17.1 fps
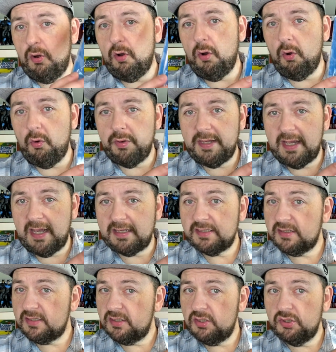Oh,
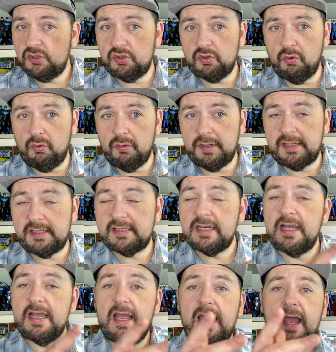yes, toys.
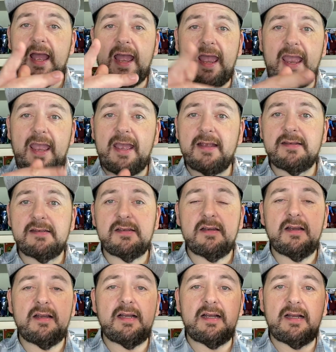And
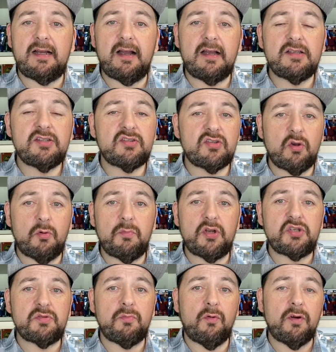uh, so
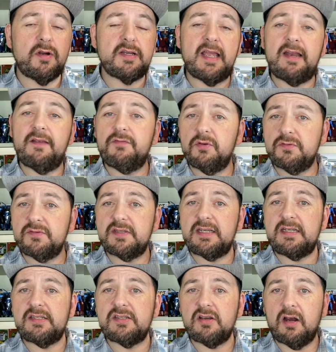much more. And if those
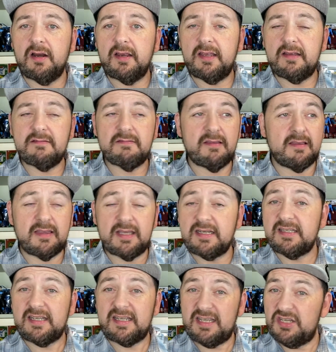things are the
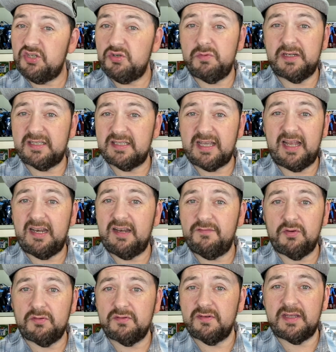things that get you excited,
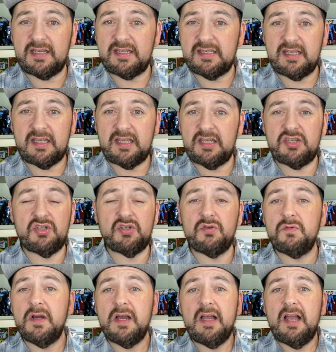if those are things that get
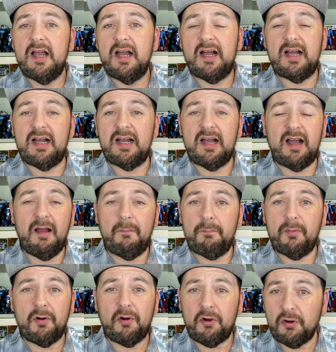you uh,
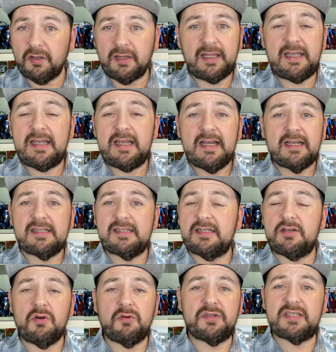up early
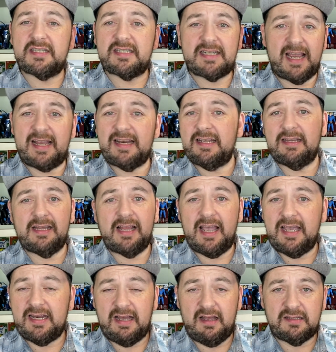to go stand in
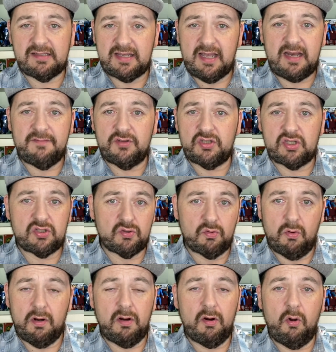line outside of a
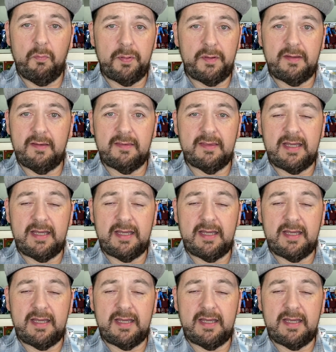store hoping